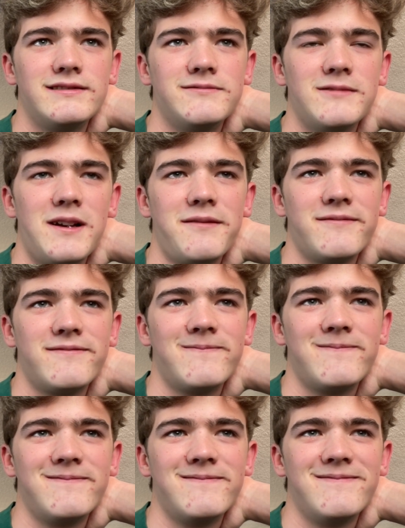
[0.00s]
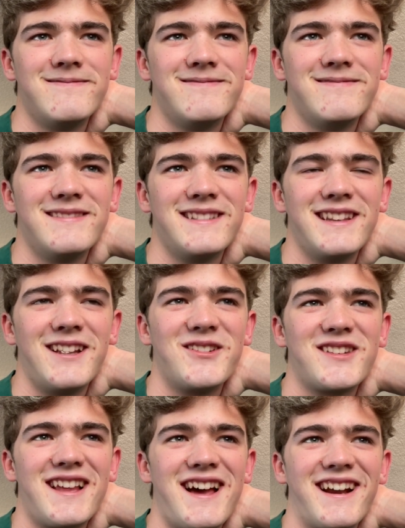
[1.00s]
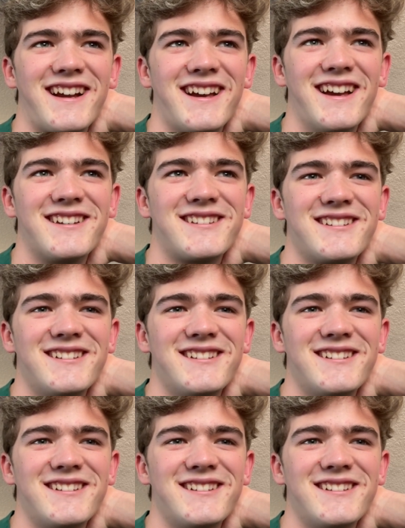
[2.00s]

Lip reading: Well, there's that, I guess.